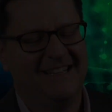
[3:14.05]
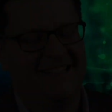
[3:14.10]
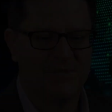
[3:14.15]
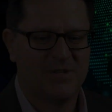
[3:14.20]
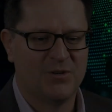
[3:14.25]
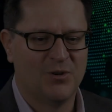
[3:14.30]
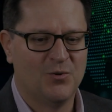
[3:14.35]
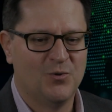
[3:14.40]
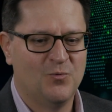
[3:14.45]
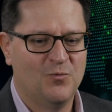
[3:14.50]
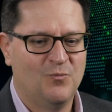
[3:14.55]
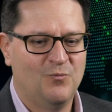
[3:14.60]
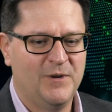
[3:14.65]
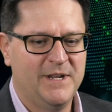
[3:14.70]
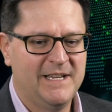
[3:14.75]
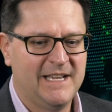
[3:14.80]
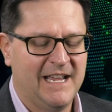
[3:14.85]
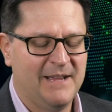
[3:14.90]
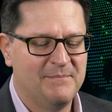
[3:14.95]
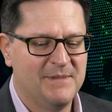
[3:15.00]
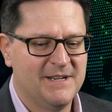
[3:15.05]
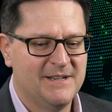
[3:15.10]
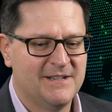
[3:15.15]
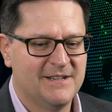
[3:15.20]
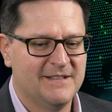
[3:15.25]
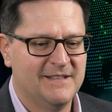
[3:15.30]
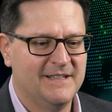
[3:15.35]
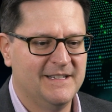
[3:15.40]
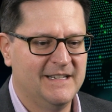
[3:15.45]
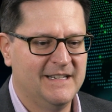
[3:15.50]
So we came
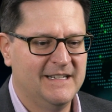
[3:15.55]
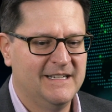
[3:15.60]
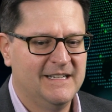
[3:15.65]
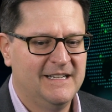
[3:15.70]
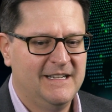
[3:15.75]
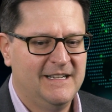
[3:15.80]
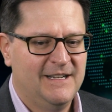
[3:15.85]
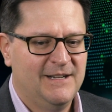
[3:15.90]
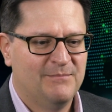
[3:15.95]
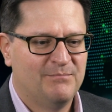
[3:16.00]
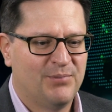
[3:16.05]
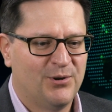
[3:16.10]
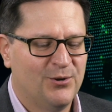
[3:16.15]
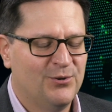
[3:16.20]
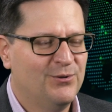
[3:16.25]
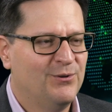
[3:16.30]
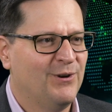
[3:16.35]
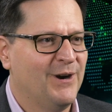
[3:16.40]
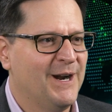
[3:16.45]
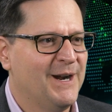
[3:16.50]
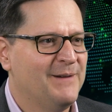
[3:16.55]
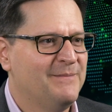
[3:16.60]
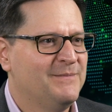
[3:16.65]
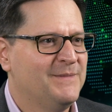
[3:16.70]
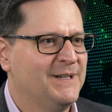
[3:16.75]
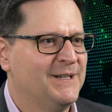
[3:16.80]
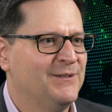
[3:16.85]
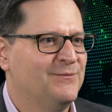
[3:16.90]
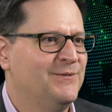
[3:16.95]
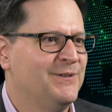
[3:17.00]
into the
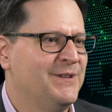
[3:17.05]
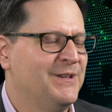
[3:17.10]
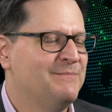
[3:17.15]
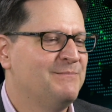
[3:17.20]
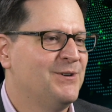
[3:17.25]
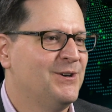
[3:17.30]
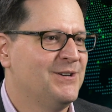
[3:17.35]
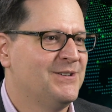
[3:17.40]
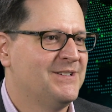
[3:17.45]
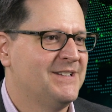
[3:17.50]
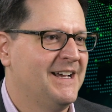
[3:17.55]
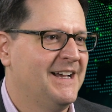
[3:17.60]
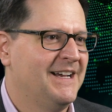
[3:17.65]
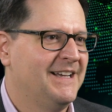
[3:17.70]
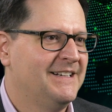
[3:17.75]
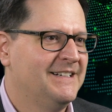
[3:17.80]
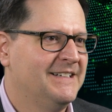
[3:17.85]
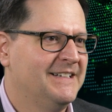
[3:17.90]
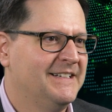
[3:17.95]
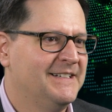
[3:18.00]
program with Inmarsat,